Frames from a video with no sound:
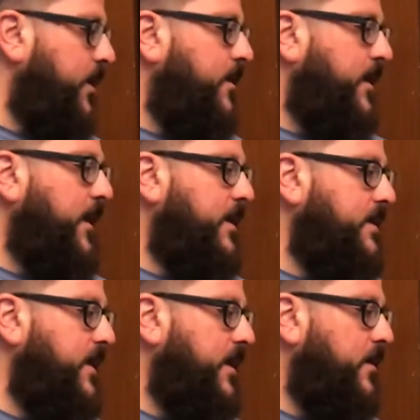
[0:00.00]
at the
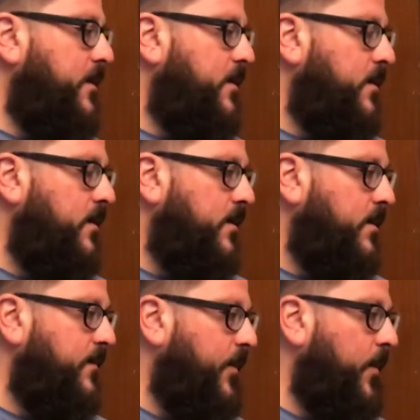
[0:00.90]
content
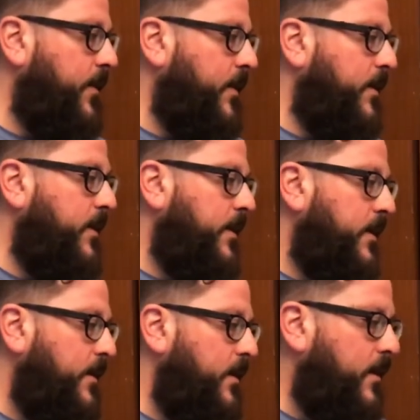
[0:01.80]
folder,
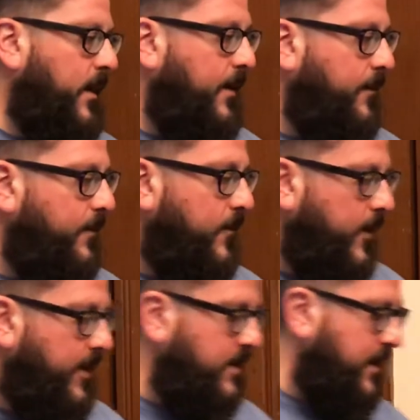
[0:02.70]

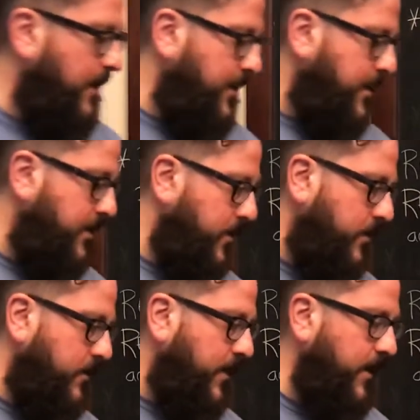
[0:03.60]
look at assignment
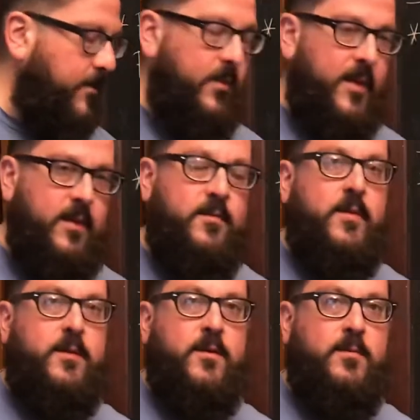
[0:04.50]
2, the inquiry-based
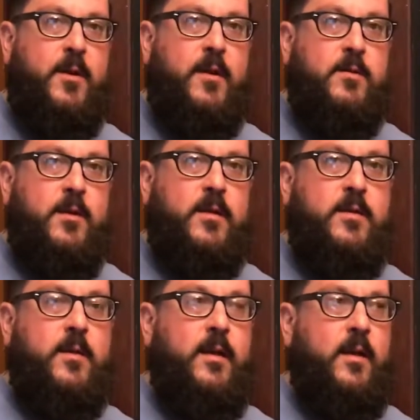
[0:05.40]
research
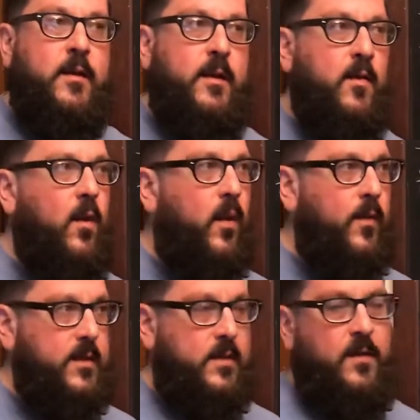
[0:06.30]
project, and all
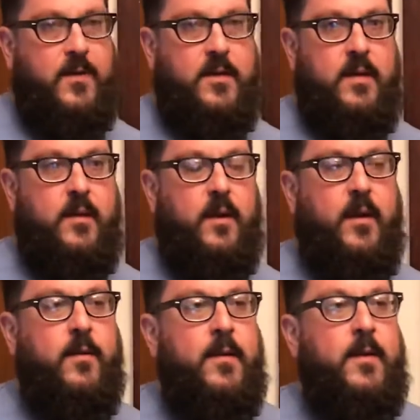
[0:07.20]
the stuff that's in there.